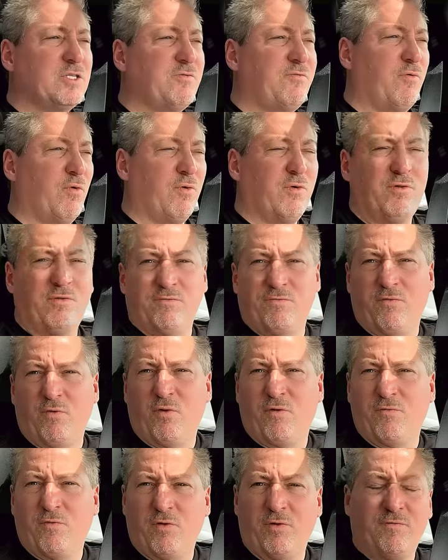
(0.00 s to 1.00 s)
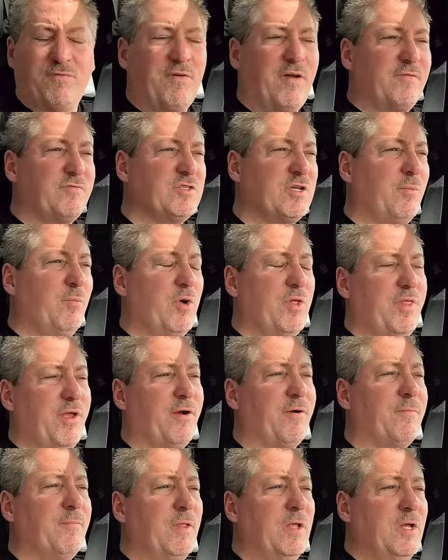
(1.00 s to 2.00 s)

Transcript: 404, 405, somewhere there.